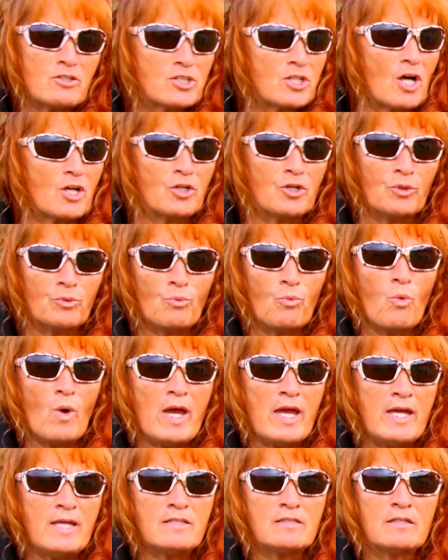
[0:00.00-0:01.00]
She's got good
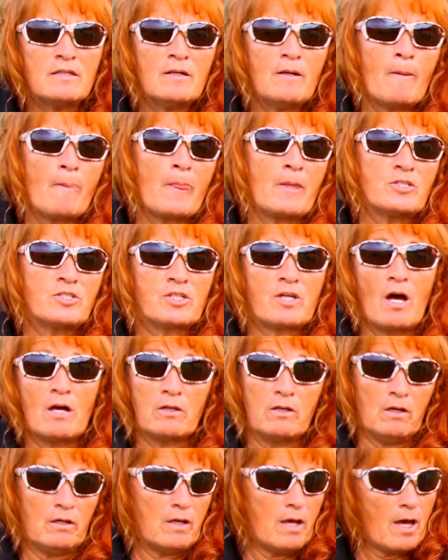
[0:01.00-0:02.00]
weight, she's got
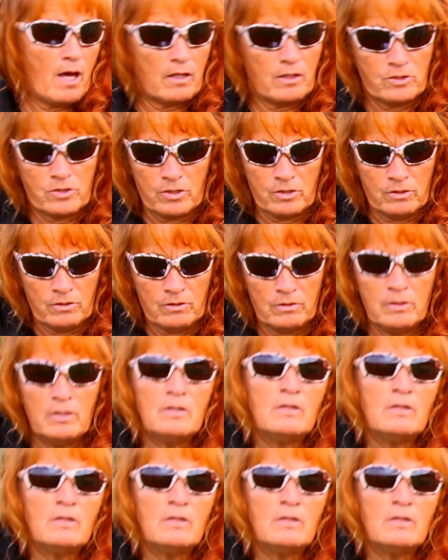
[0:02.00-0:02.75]
good attitude,